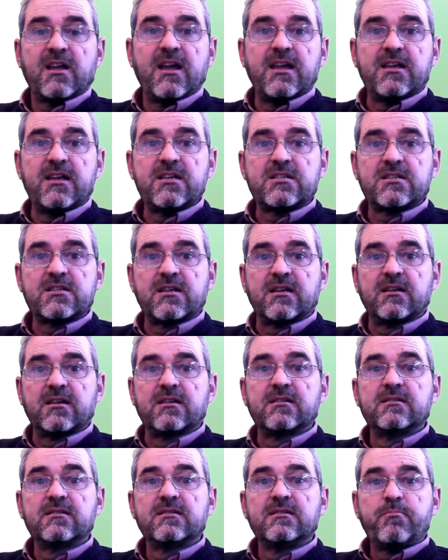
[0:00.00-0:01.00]

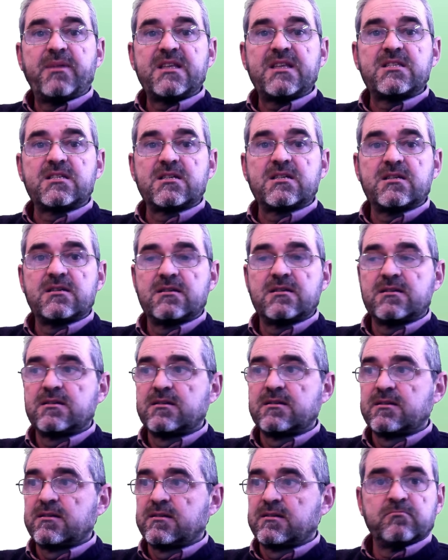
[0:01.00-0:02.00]
initial pitch
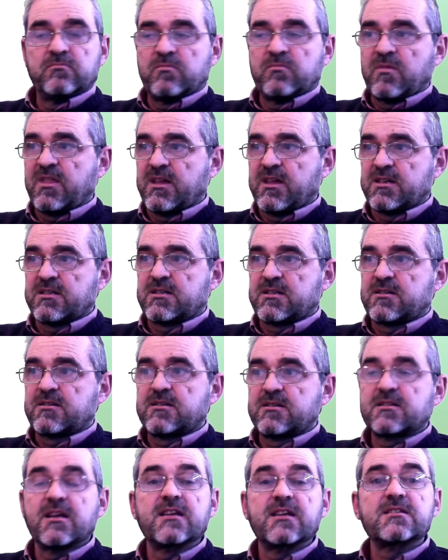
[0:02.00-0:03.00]
this
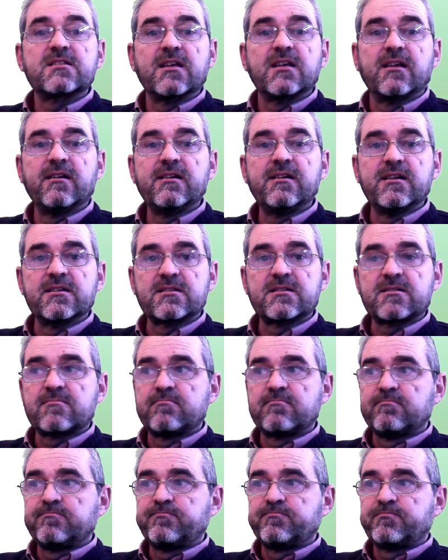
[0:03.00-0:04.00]
6
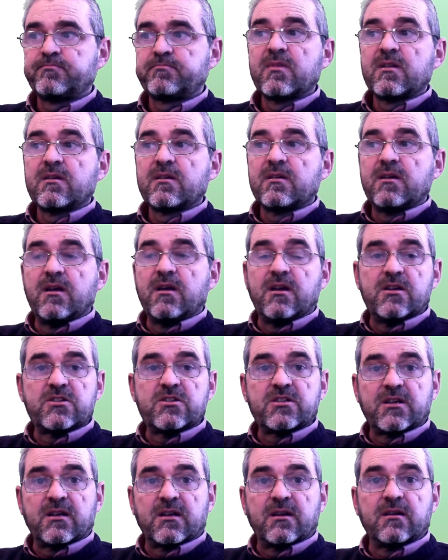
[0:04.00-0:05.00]
degrees,
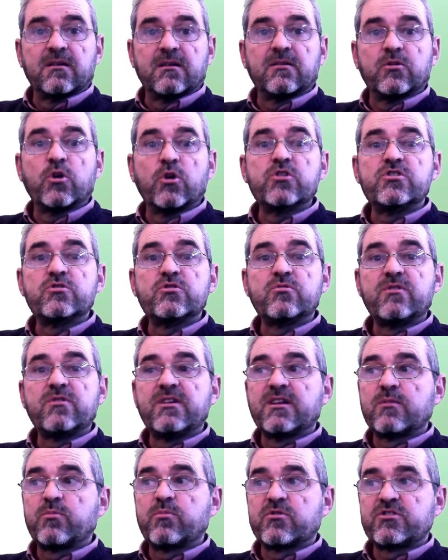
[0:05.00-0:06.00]
initial
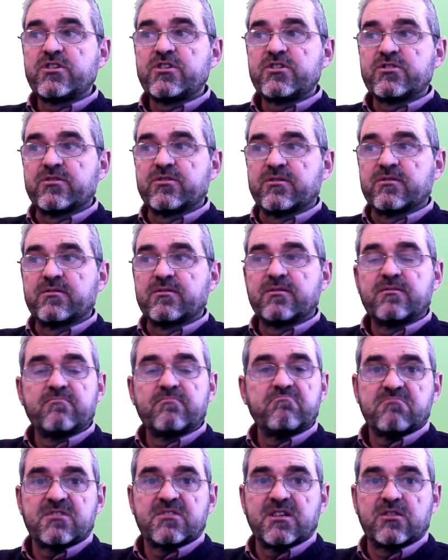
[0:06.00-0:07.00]
longitudinal position
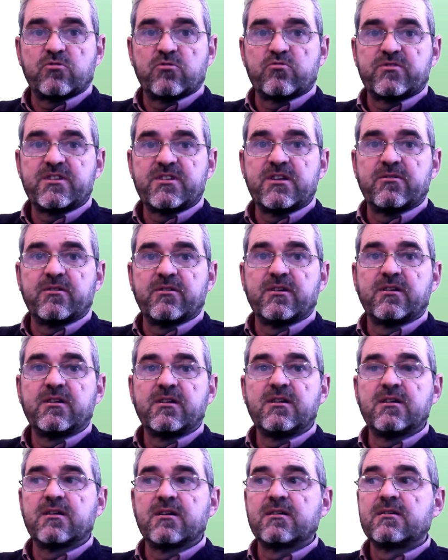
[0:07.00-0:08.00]
set to 0 in
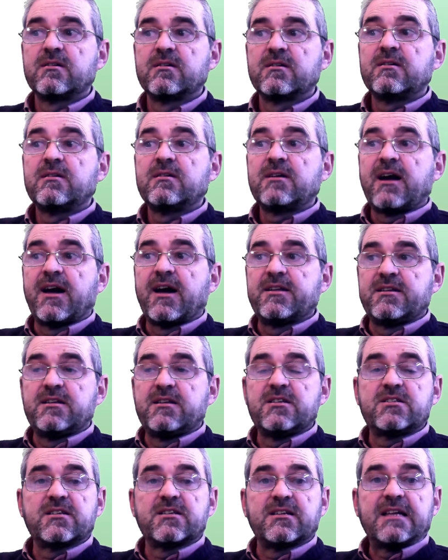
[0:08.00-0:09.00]
here, and
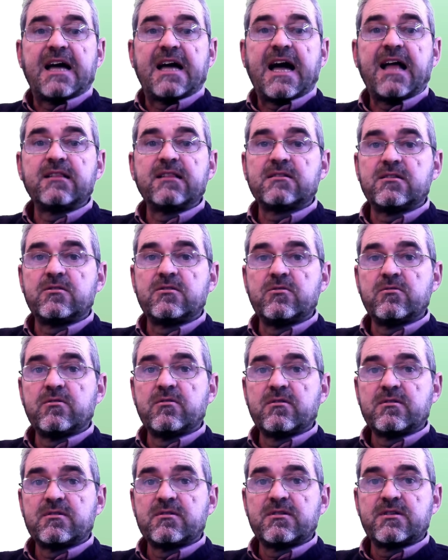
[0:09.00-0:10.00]
initial
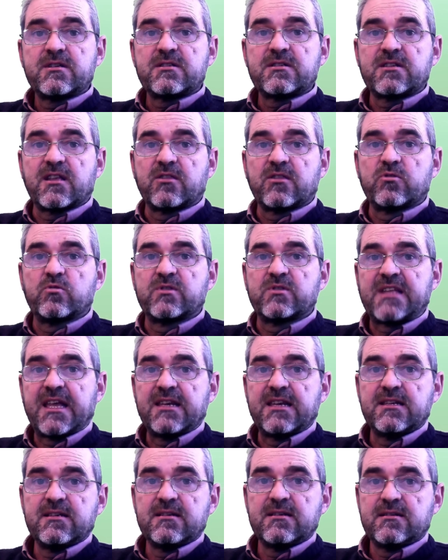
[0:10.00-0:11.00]
altitude set to
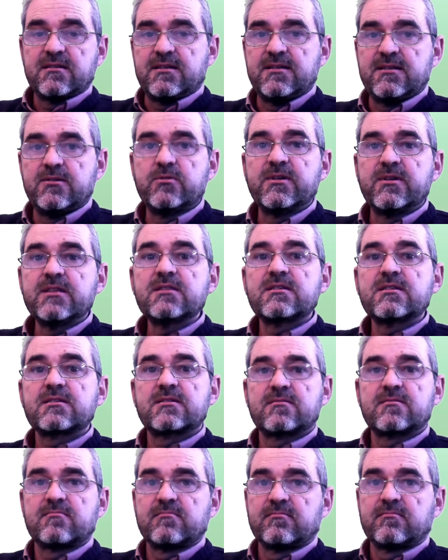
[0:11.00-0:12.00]
10
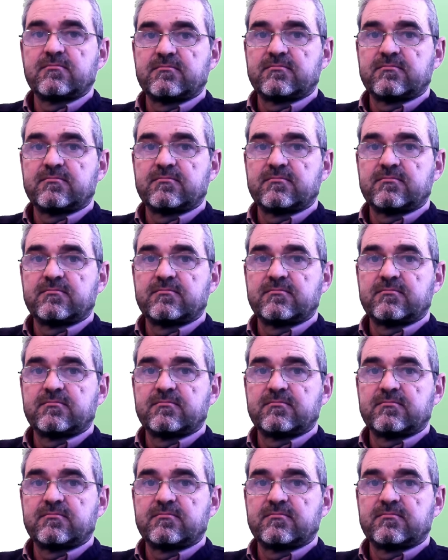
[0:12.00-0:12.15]
units.